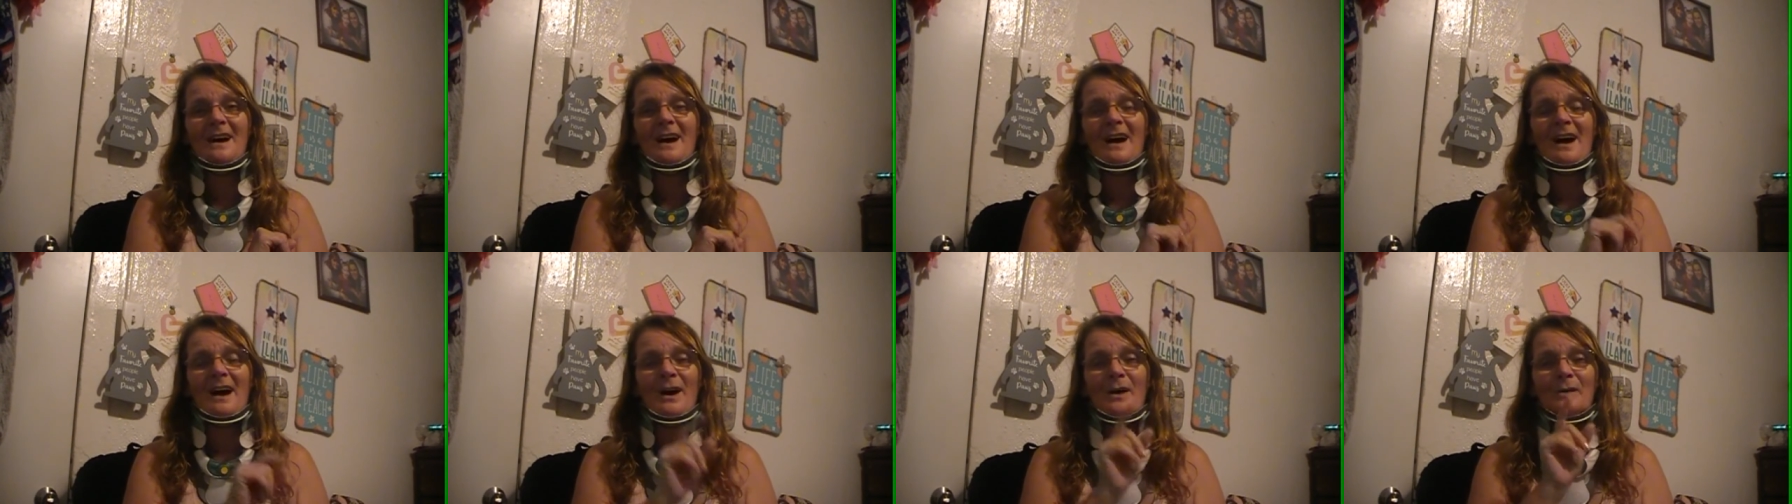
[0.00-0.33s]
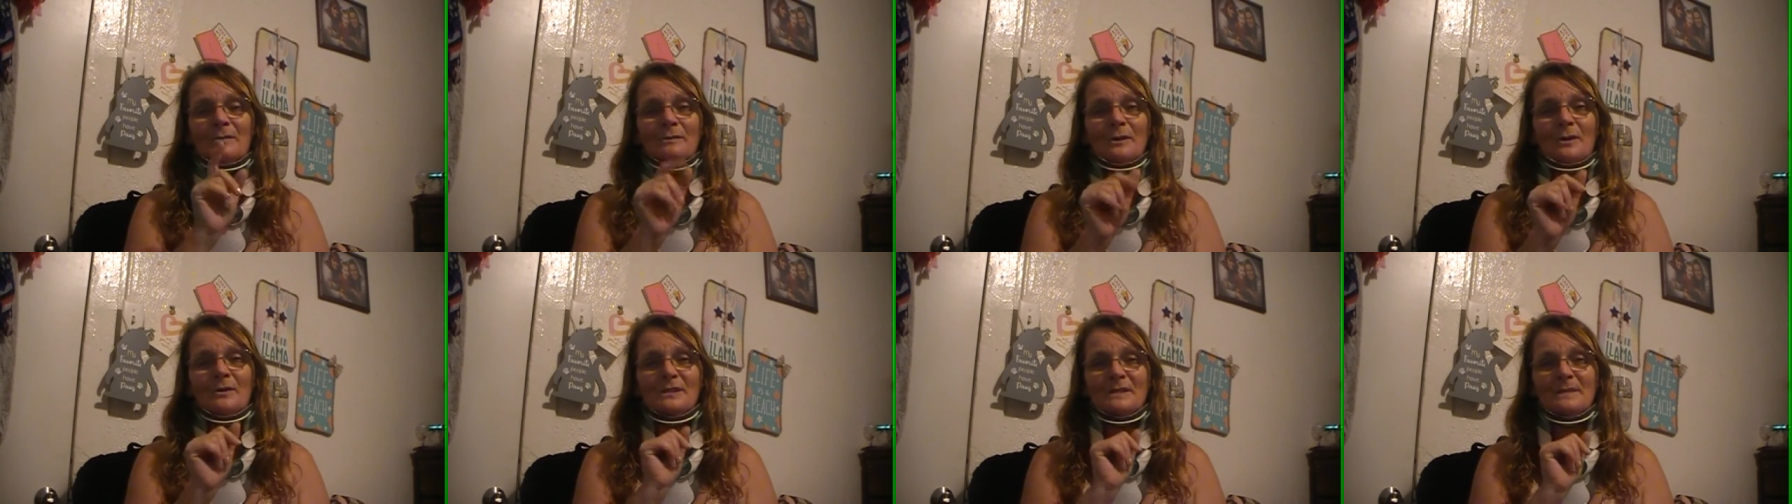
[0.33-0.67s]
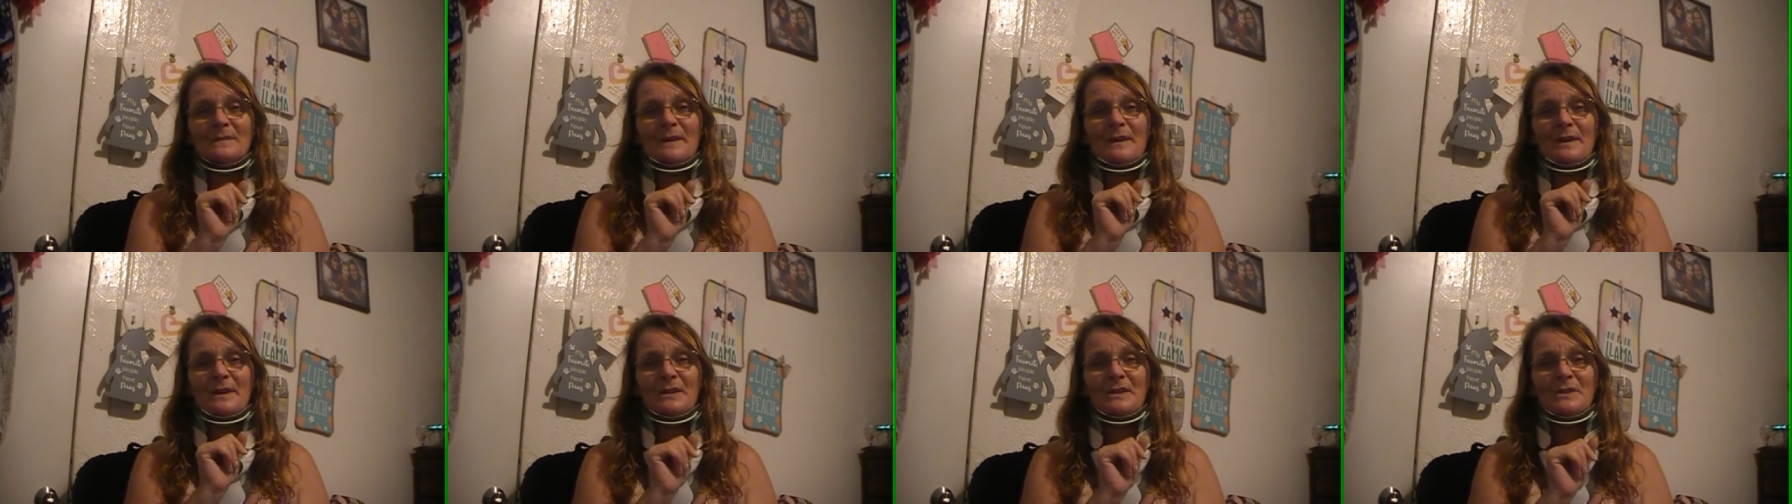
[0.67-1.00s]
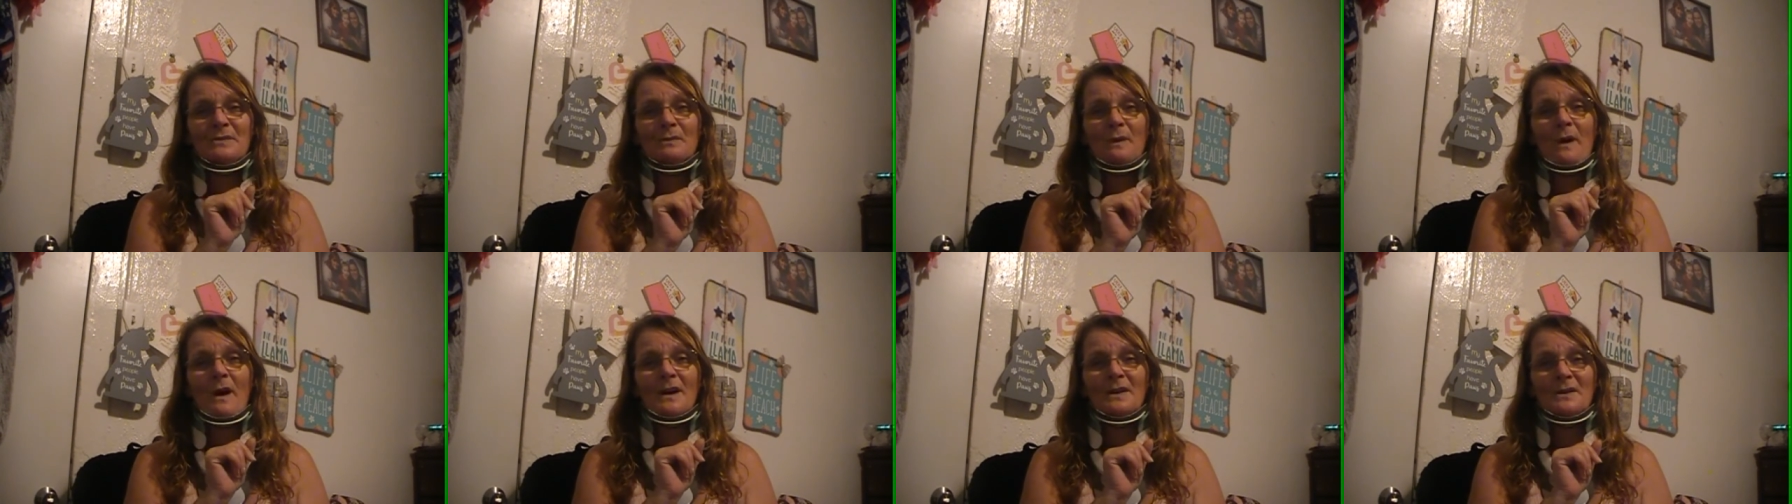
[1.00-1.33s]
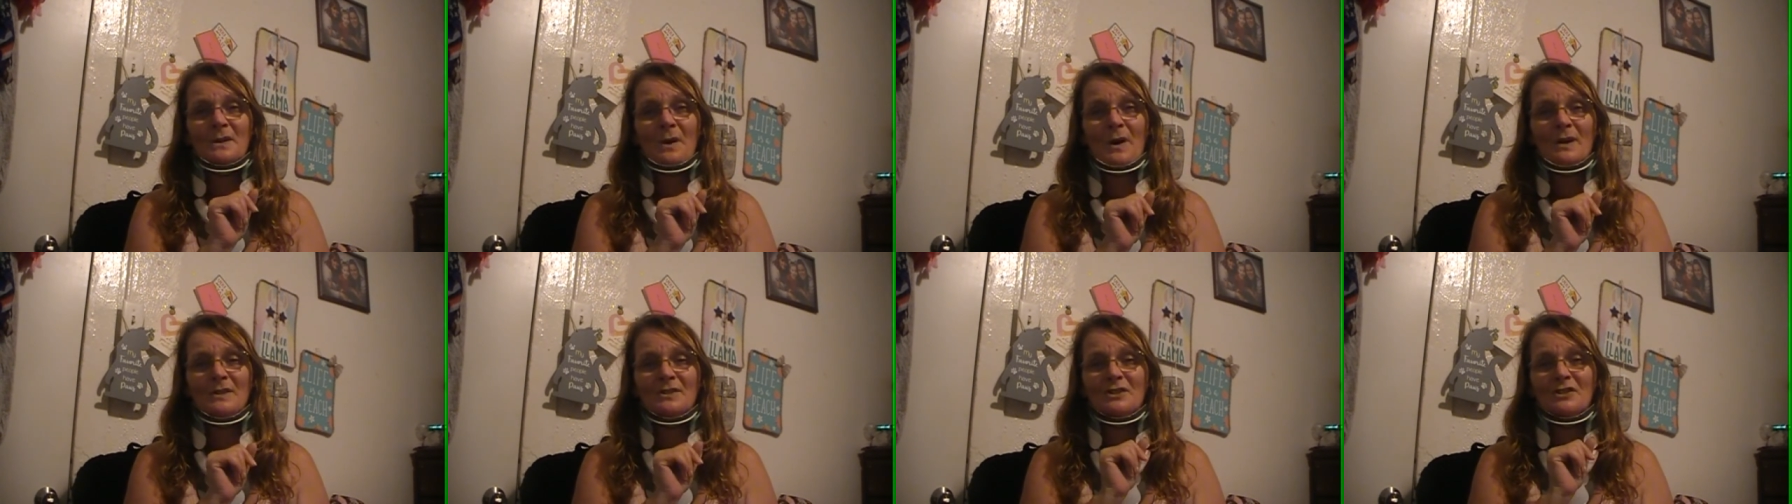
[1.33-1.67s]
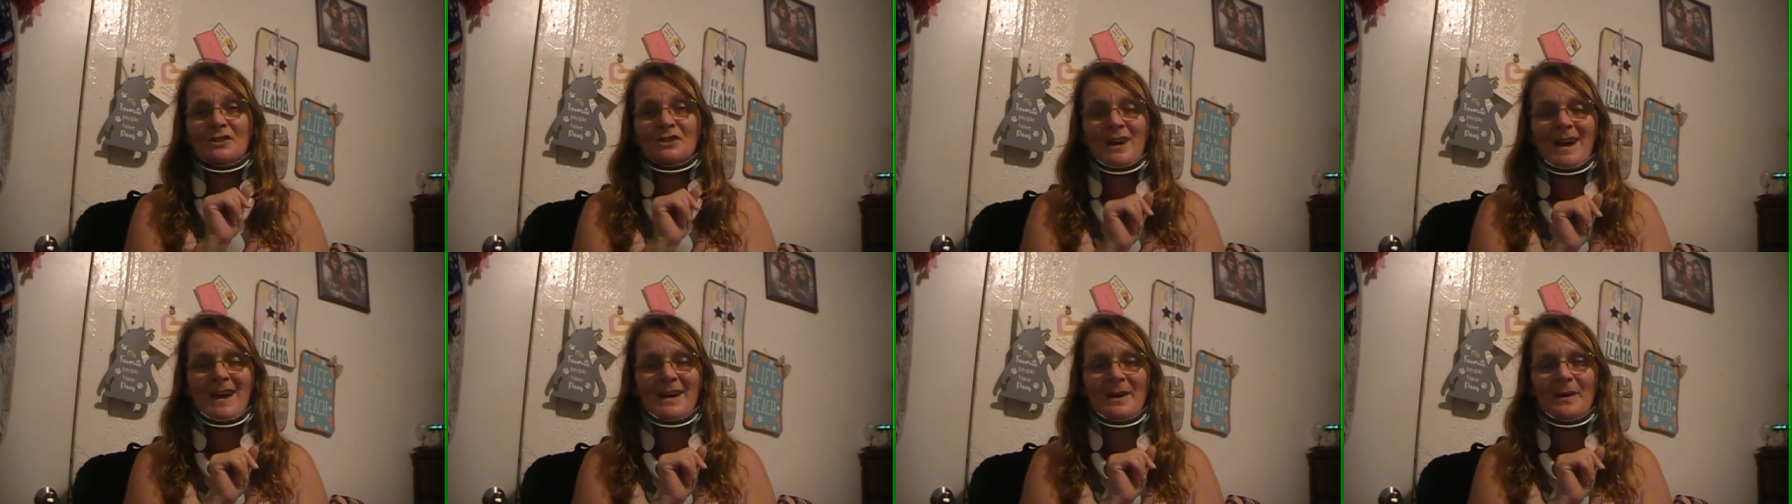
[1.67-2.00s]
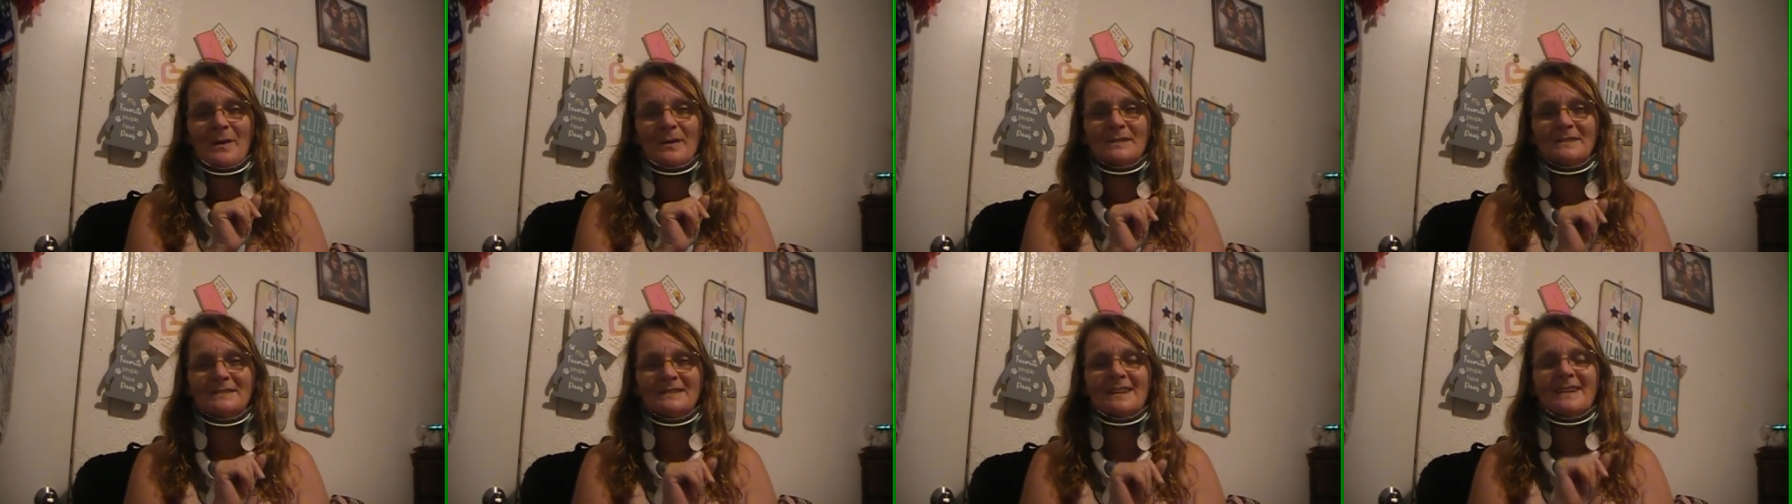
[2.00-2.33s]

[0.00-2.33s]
Rosemary You Rock Art's channel,